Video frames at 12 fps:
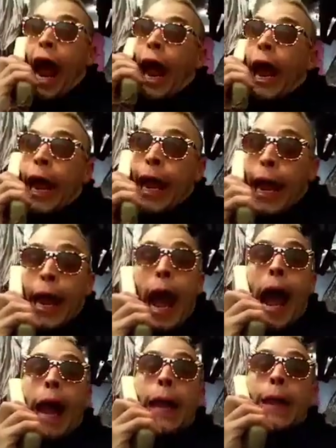I ain't
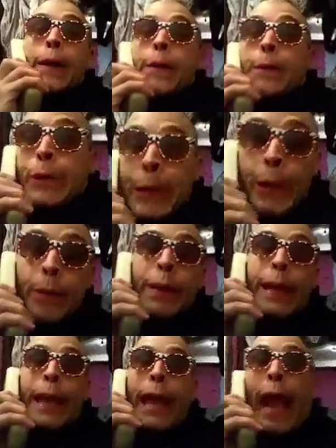got no
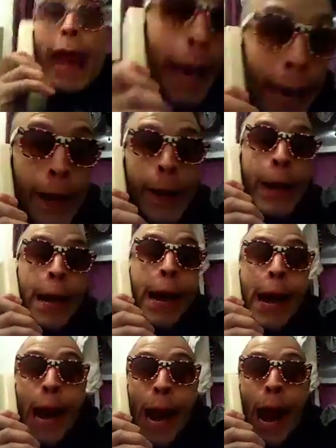pubic hair.
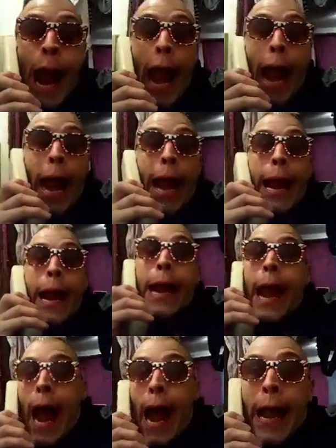I
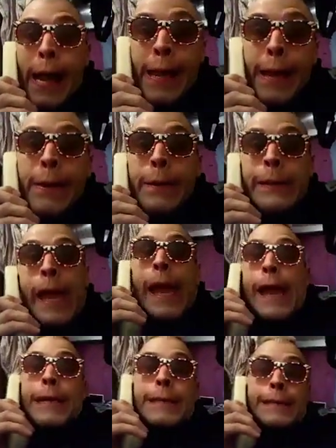ain't got no
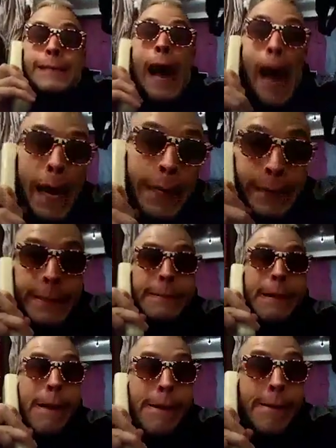
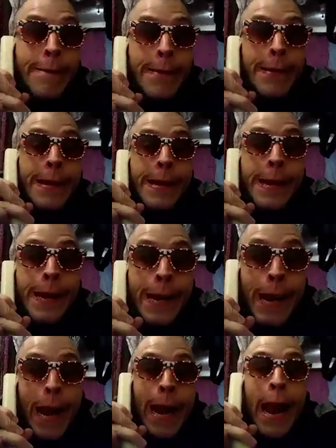
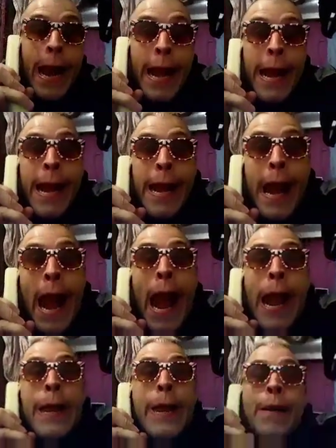testosterone. And I ain't
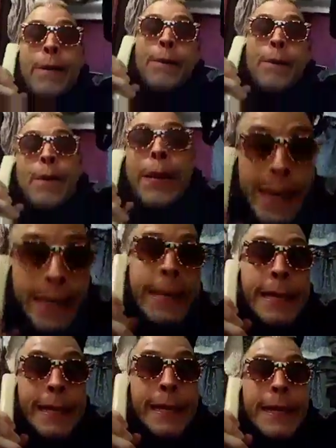got no
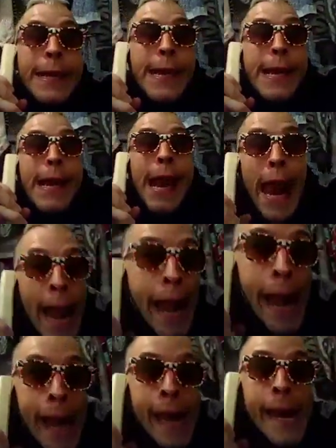weed. And
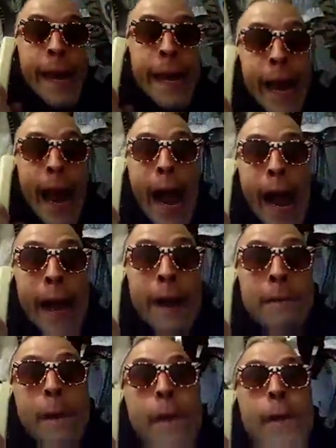I ain't got
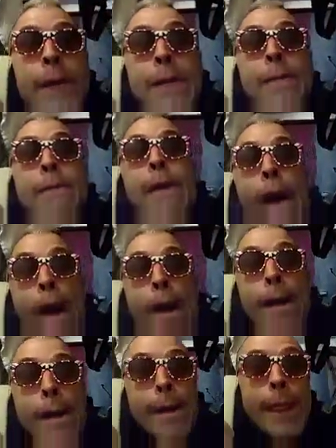the most
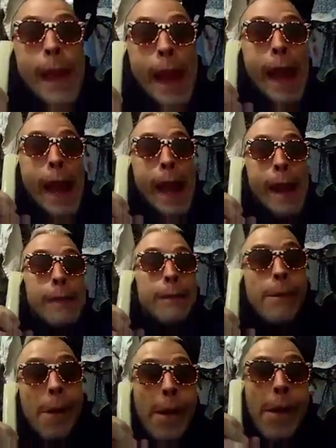important thing in the
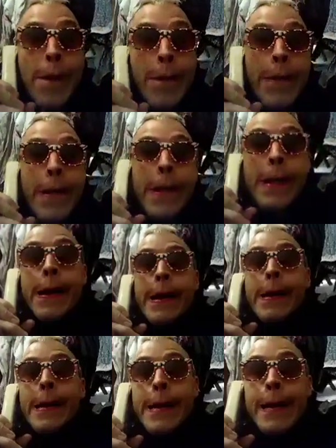world,
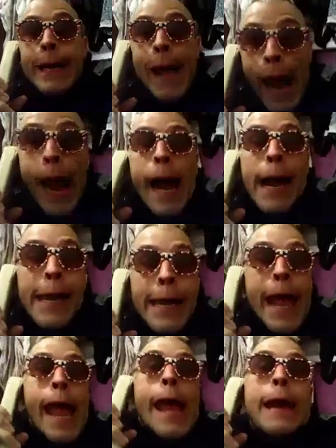a
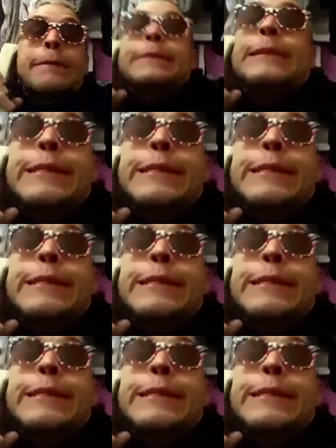goddamn